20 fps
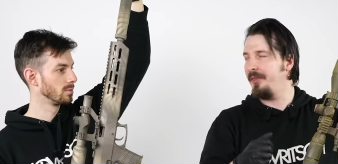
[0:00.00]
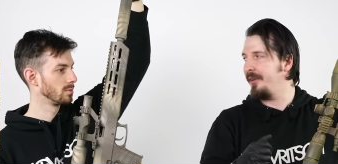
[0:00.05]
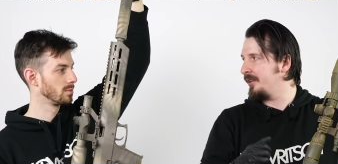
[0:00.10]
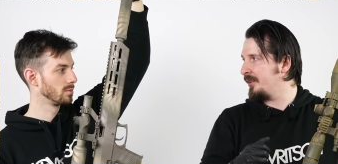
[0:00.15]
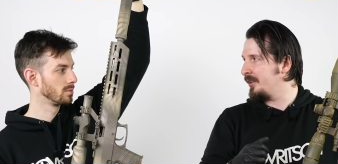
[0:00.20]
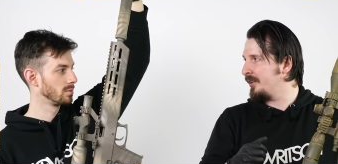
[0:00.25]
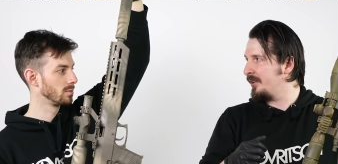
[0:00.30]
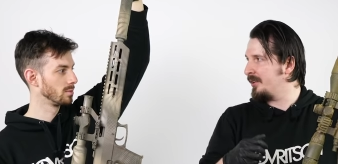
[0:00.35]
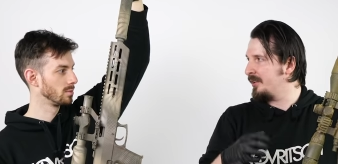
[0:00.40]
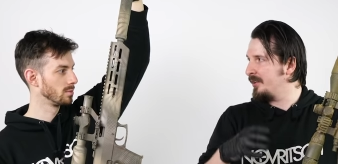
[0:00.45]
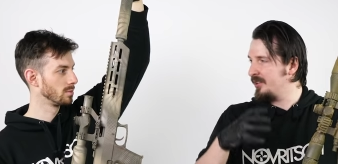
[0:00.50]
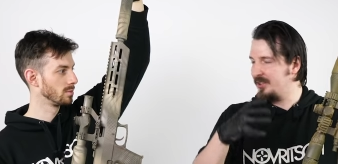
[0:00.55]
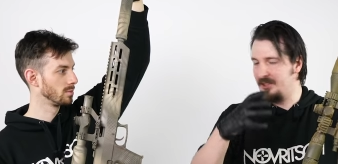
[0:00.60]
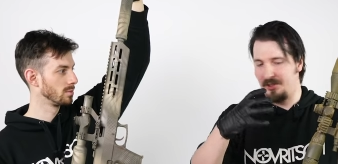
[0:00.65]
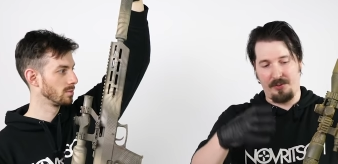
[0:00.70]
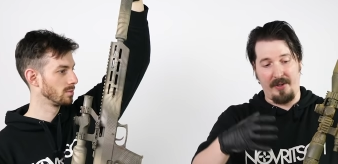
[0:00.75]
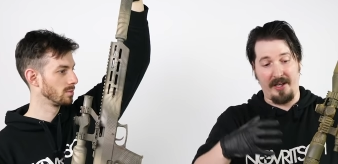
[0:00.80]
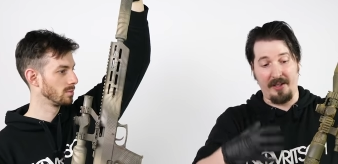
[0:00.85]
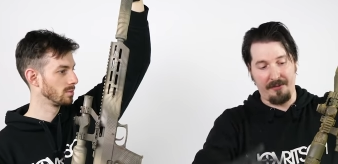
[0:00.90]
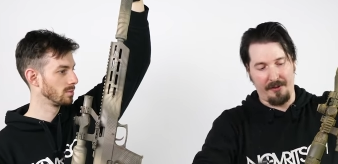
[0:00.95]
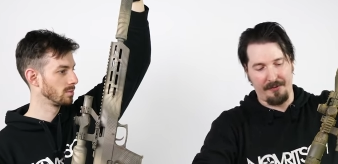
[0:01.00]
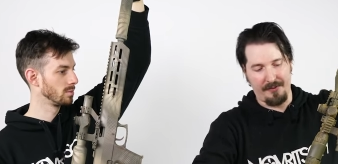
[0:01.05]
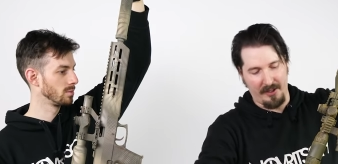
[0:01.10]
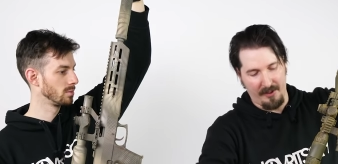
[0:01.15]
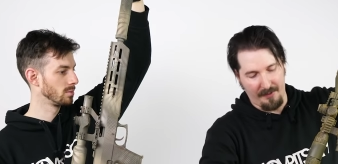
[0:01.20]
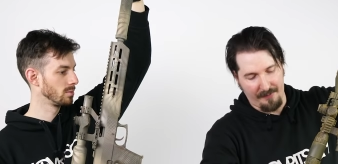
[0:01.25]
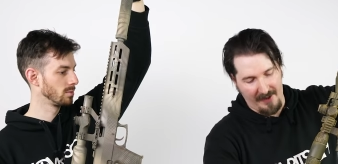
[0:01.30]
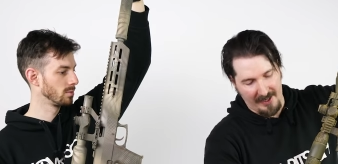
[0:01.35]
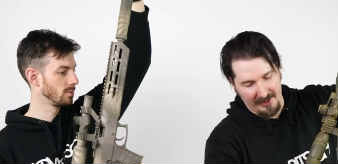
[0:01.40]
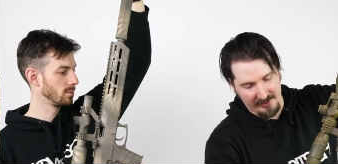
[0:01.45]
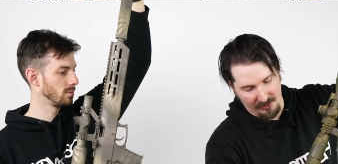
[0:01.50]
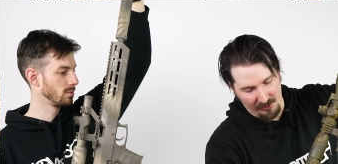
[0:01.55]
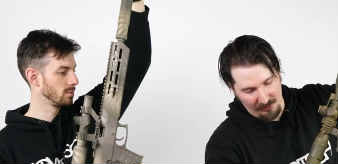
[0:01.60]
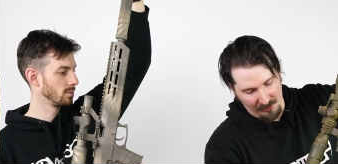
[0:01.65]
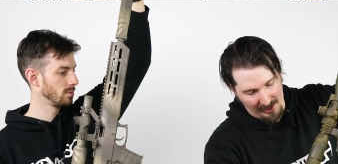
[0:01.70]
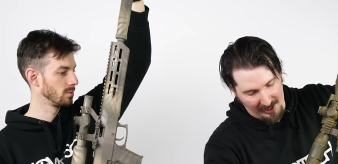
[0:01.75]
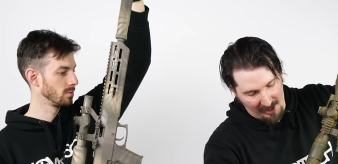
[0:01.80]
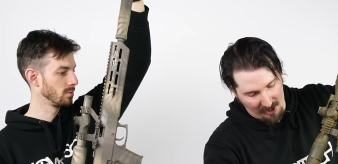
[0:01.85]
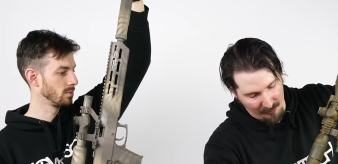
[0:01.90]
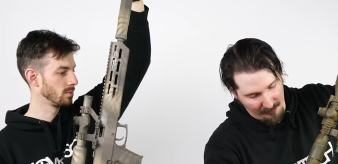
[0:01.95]
Speaker 1: the strength of the effect
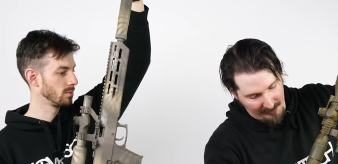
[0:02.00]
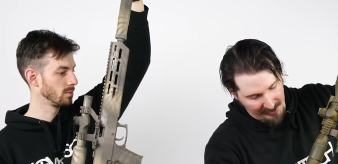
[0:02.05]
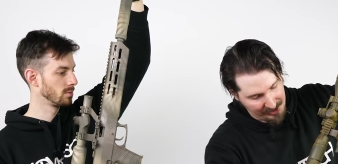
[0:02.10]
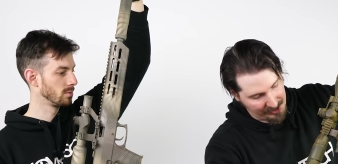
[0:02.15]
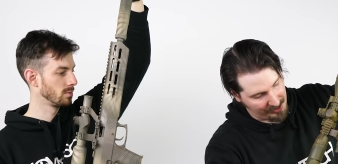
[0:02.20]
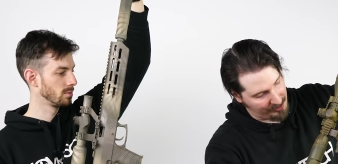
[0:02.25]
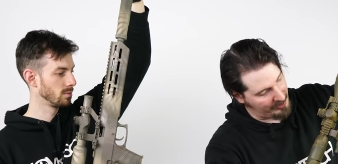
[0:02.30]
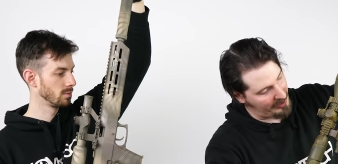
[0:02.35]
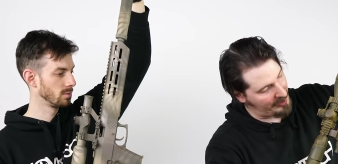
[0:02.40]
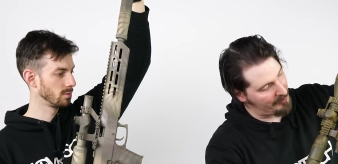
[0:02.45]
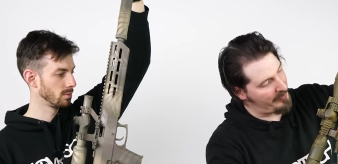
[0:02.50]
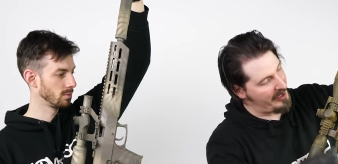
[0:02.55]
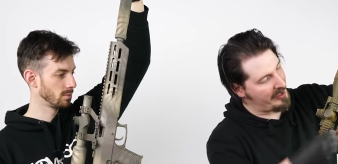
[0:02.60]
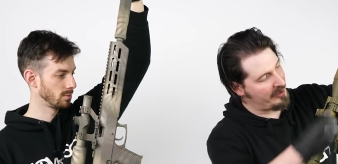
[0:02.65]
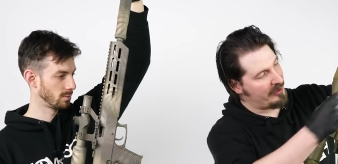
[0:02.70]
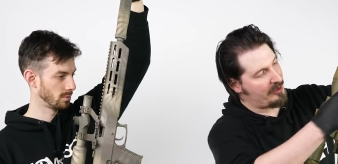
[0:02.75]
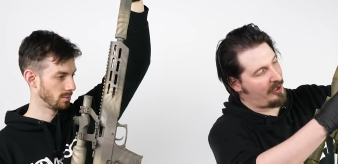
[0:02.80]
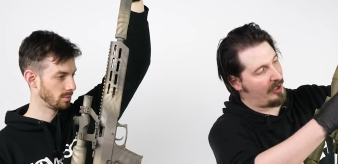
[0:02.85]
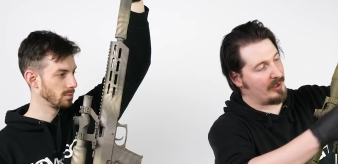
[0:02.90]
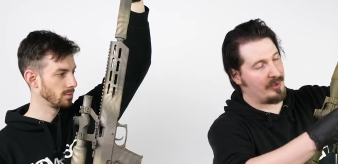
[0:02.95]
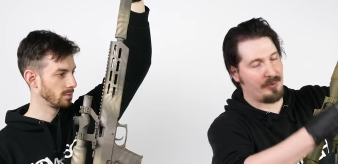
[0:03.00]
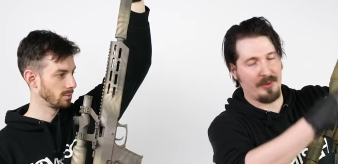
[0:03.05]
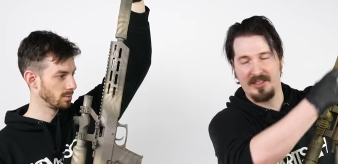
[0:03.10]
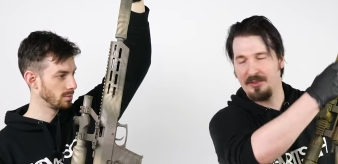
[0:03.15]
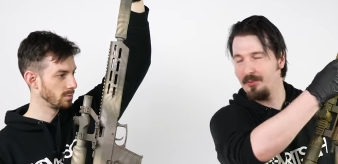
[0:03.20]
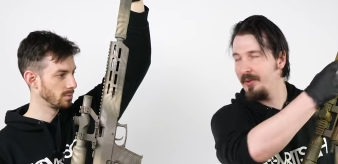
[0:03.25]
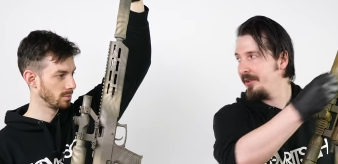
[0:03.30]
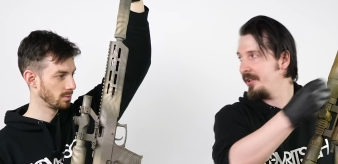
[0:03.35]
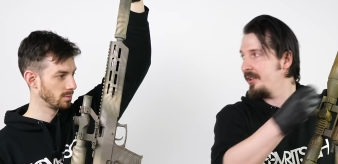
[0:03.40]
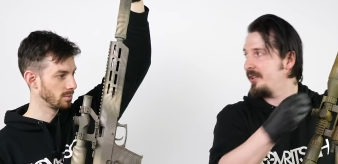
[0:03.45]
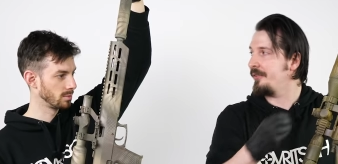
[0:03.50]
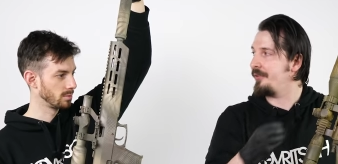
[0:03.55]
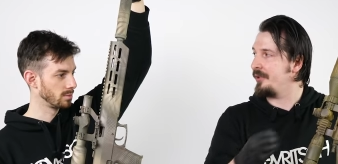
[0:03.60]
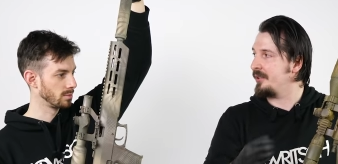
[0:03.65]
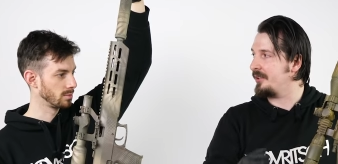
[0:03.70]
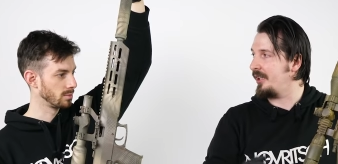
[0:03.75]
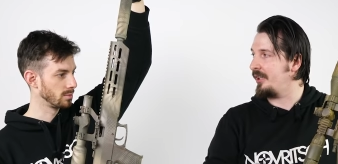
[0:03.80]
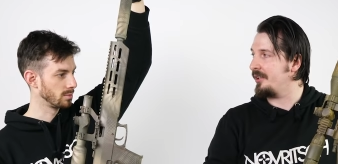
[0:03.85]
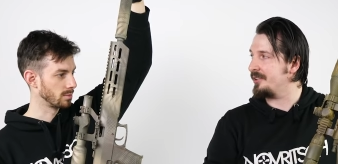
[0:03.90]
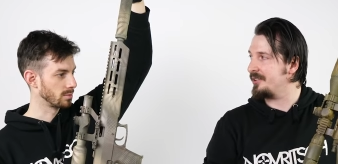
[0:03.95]
on how much you can make a contrast with the
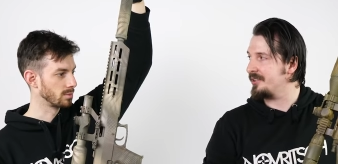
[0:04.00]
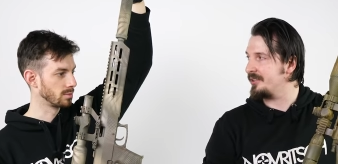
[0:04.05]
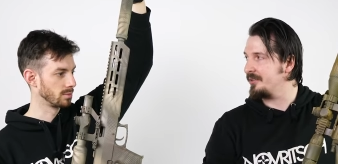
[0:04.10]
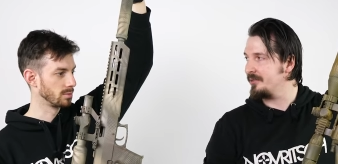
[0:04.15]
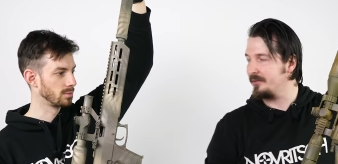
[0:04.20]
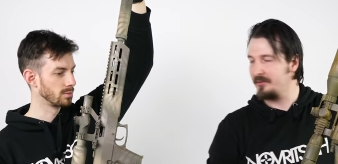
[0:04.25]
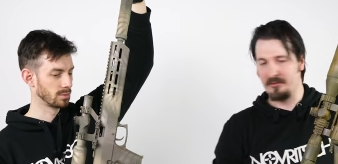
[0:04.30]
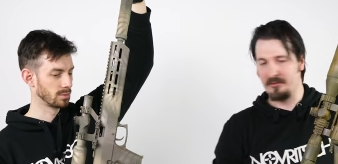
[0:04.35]
different colors. Mm.